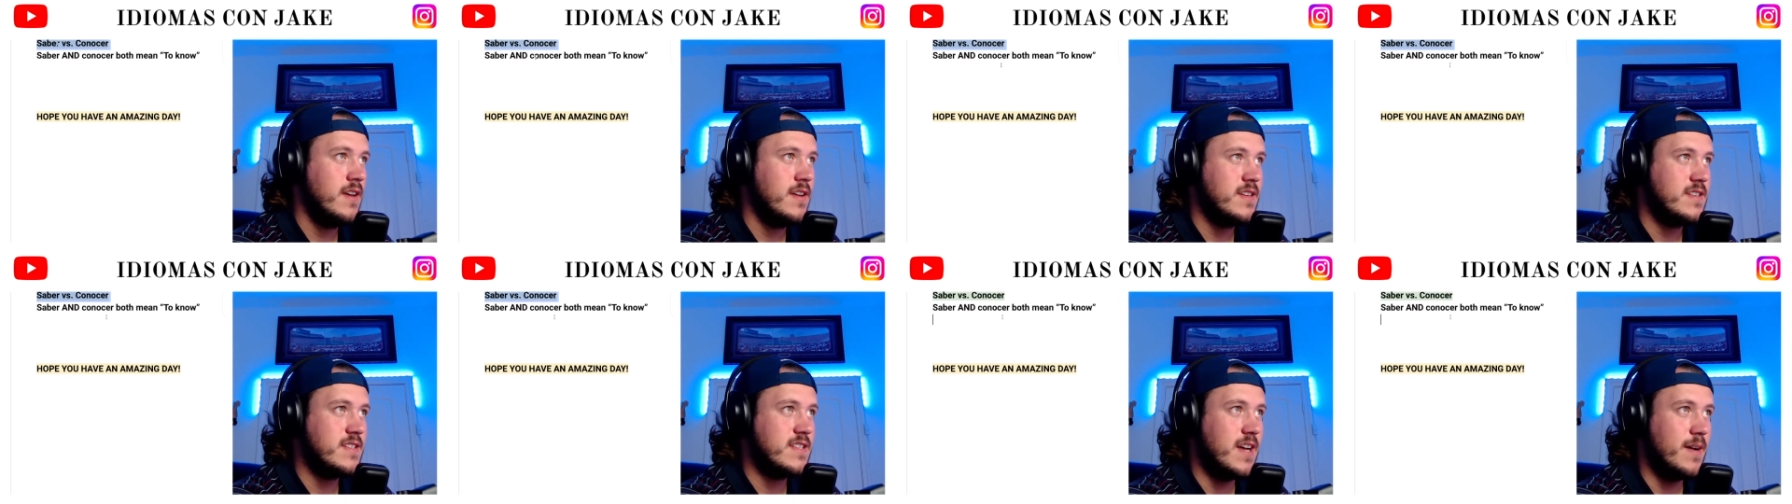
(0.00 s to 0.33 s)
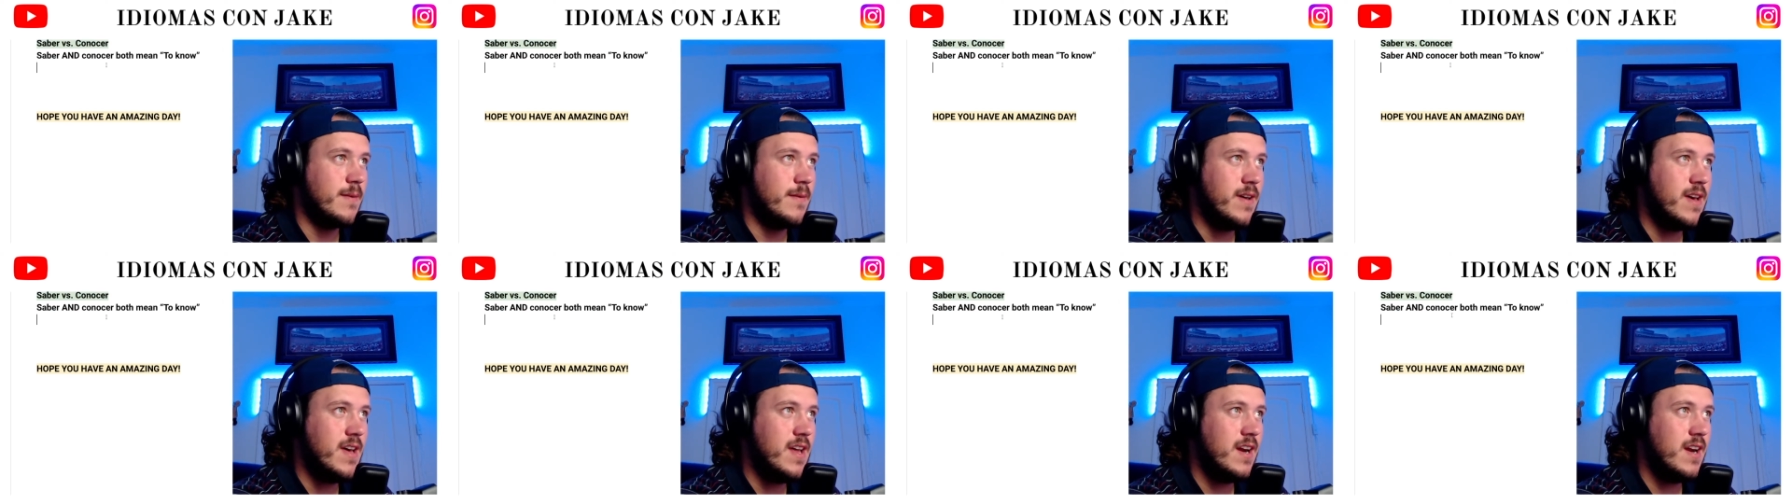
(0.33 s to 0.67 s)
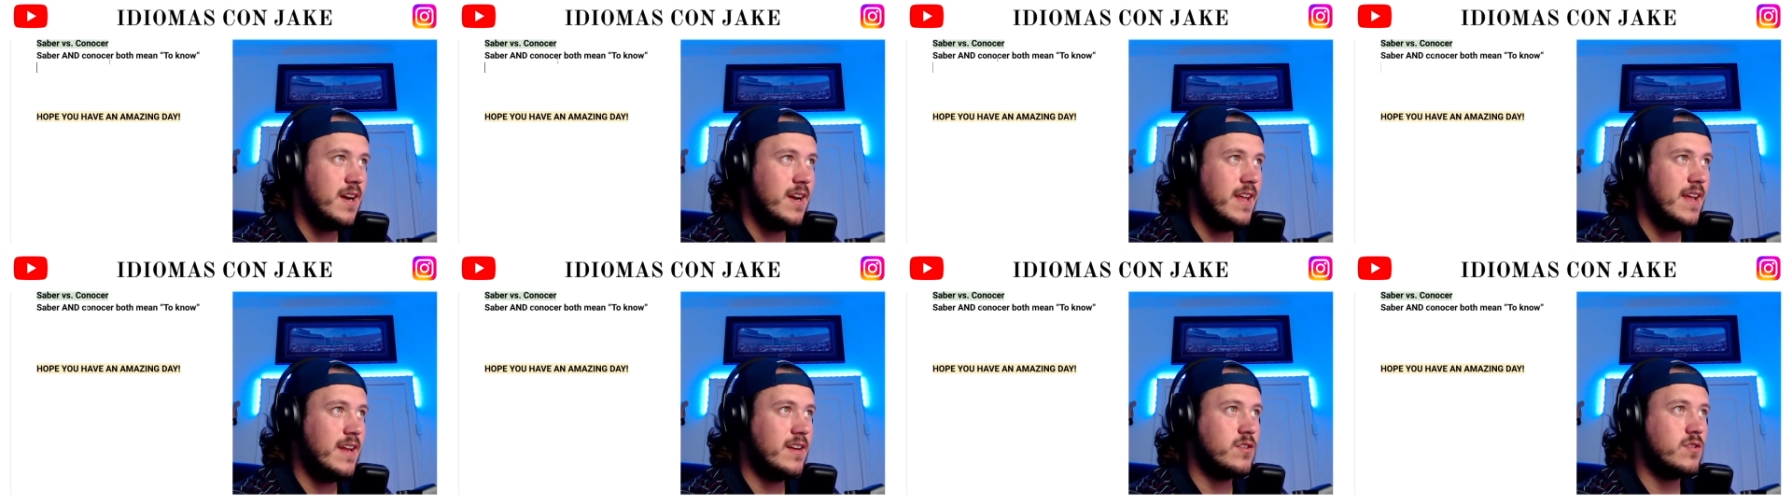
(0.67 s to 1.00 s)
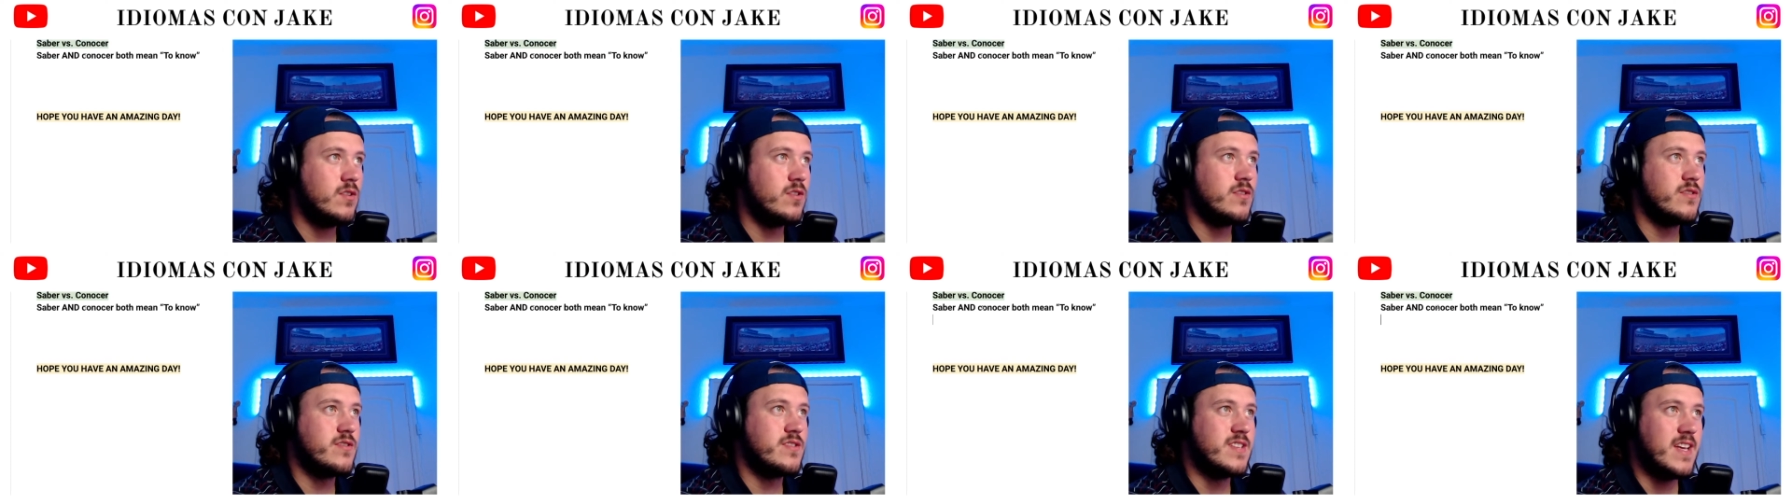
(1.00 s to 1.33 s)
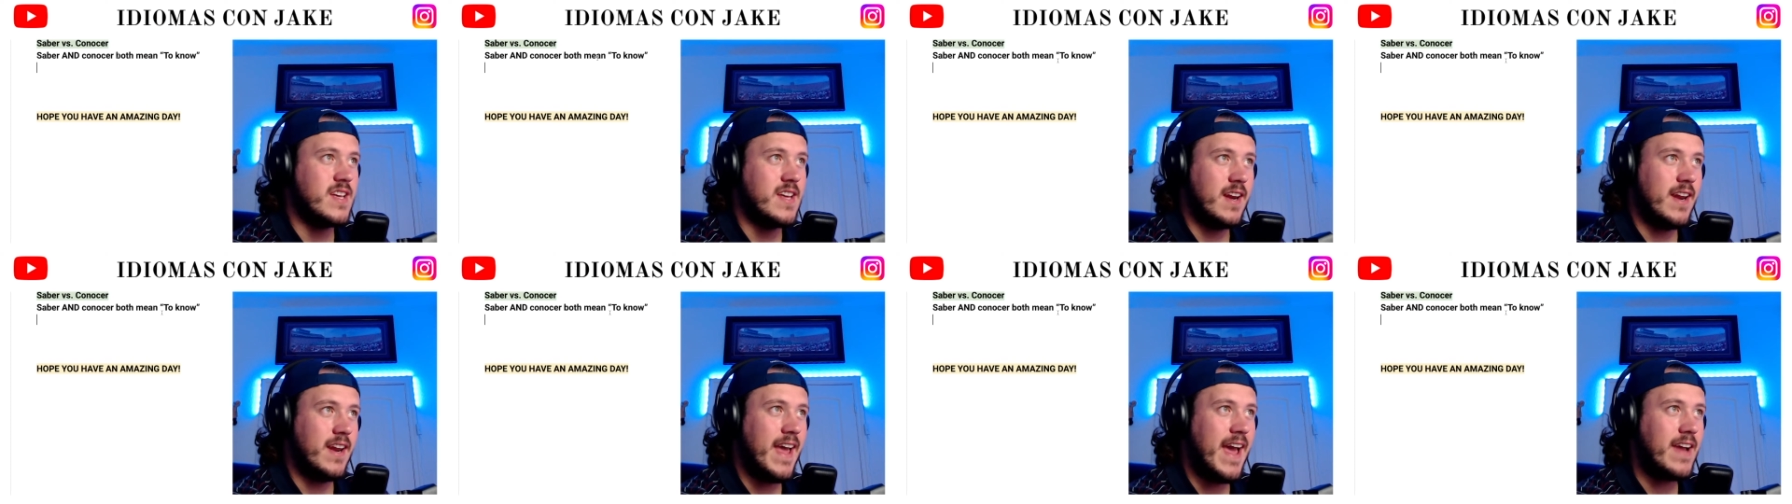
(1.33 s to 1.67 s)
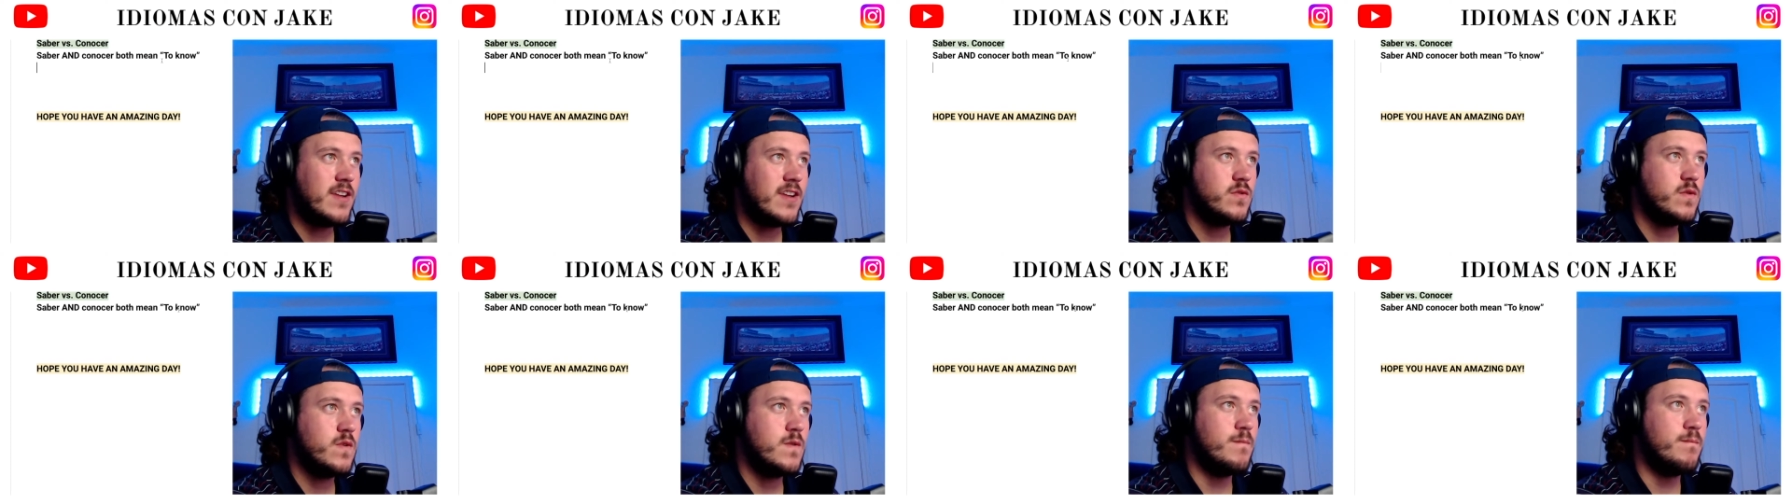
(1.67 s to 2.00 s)
Saber and conocer
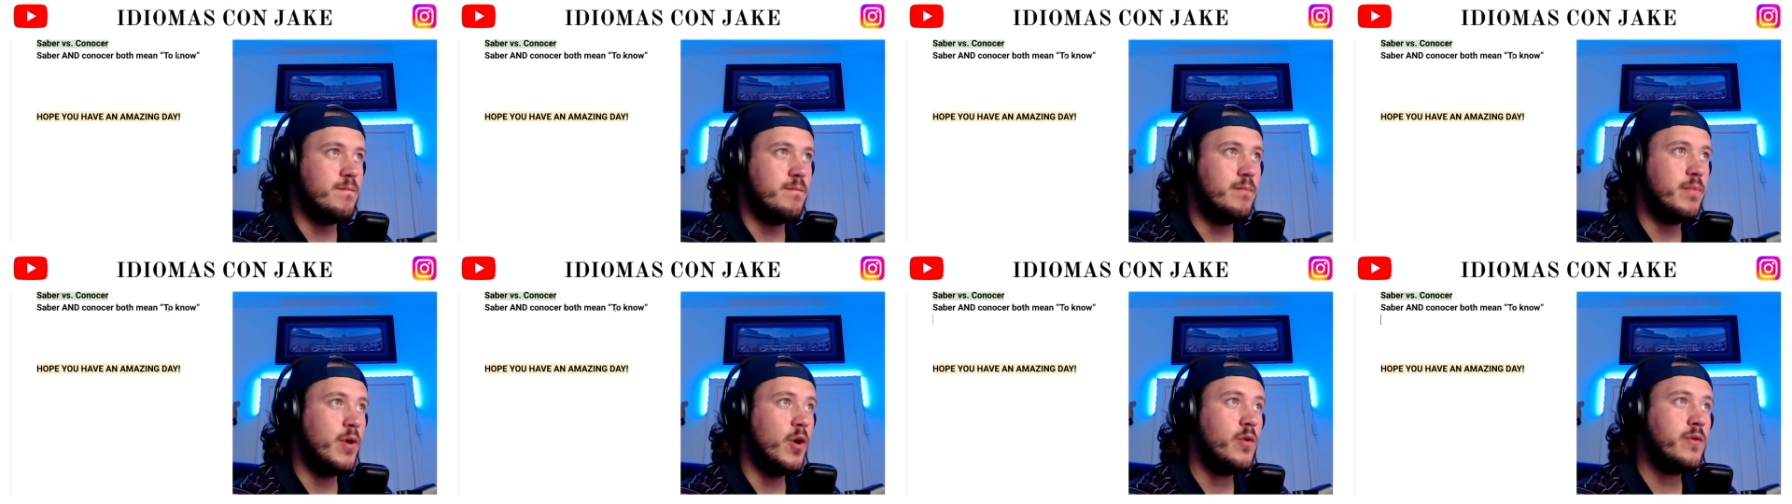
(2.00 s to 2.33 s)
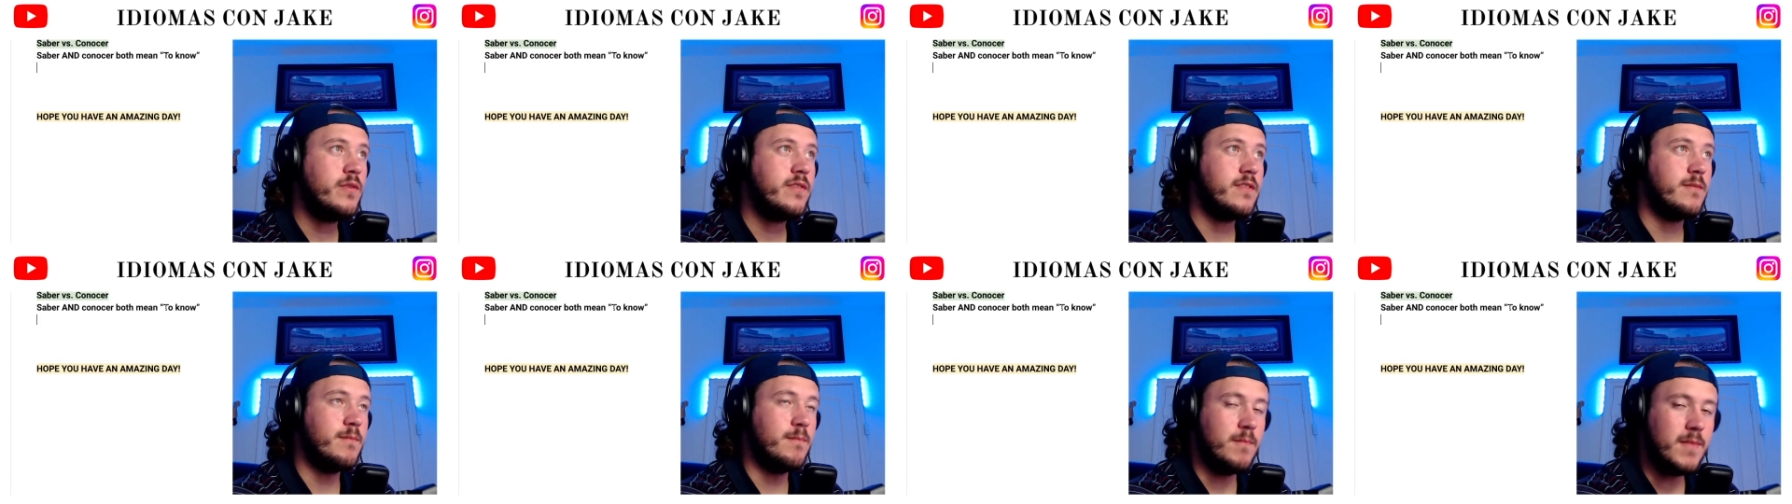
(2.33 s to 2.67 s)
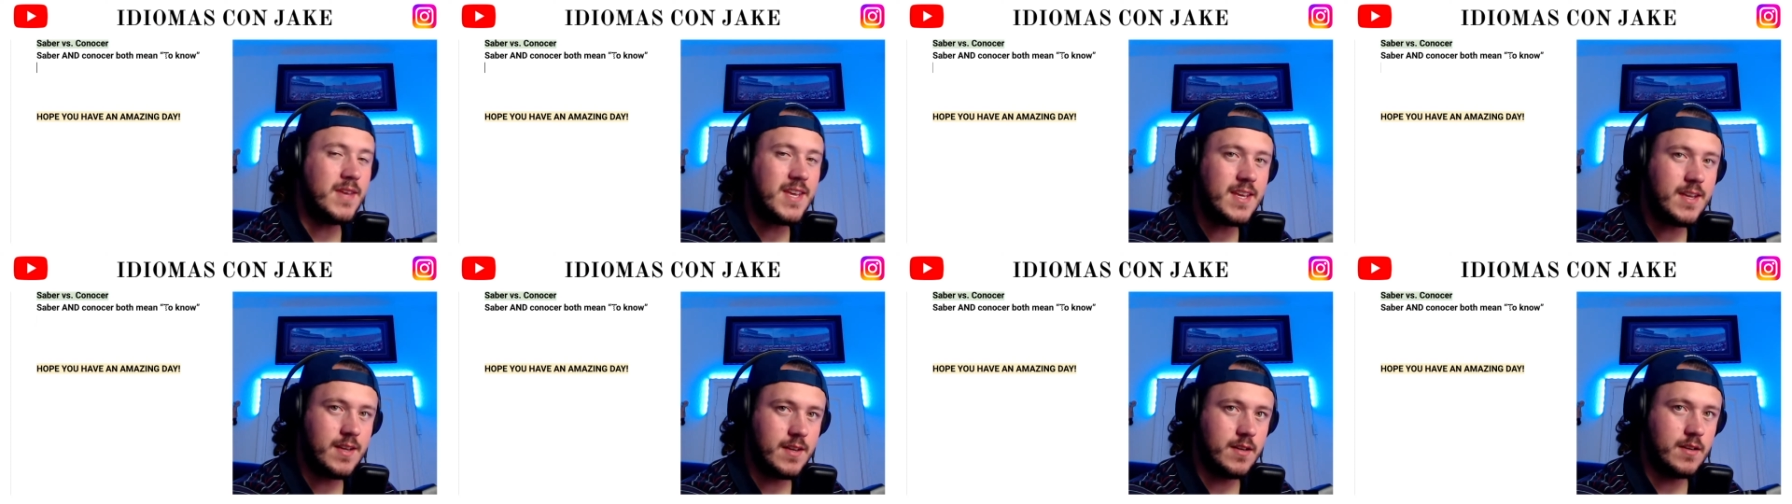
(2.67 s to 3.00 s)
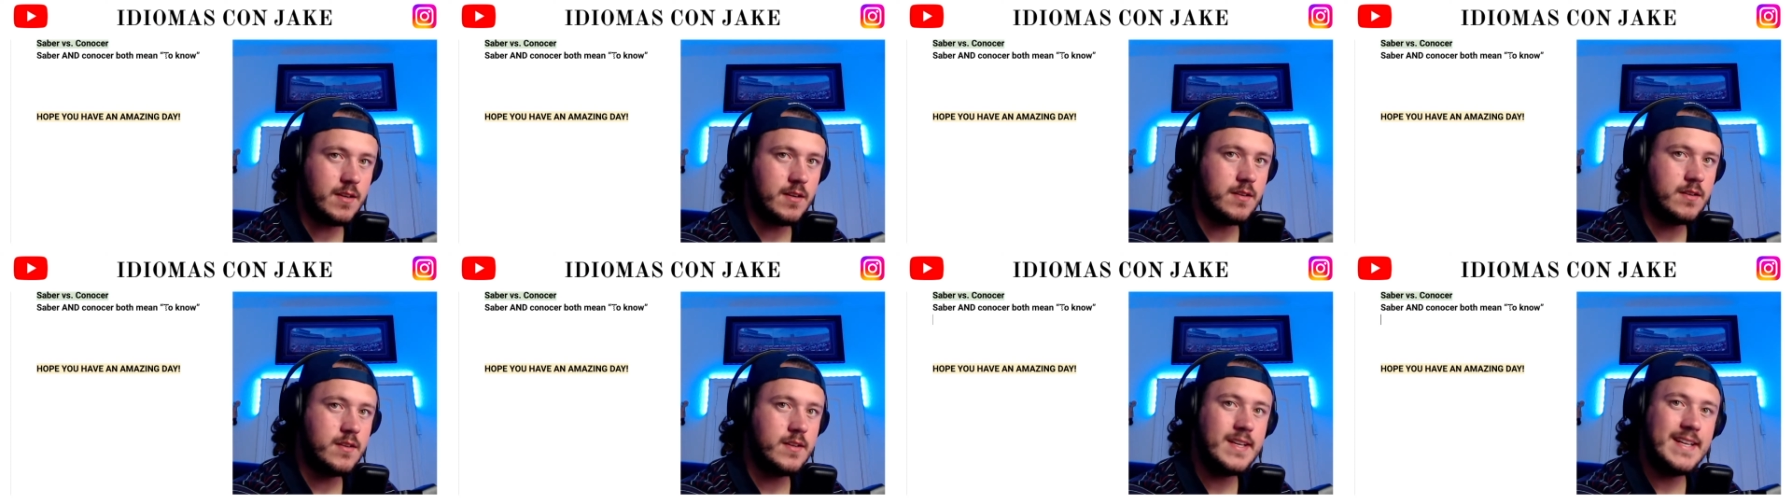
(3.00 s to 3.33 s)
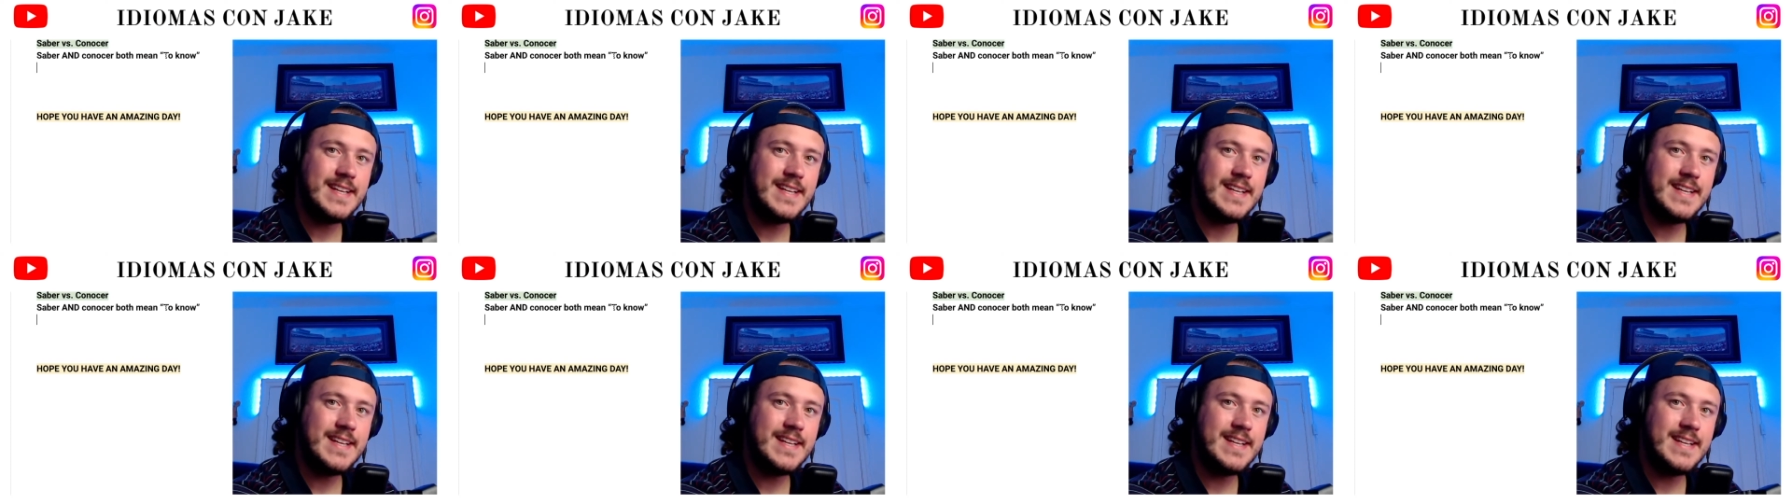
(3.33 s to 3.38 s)
actually both mean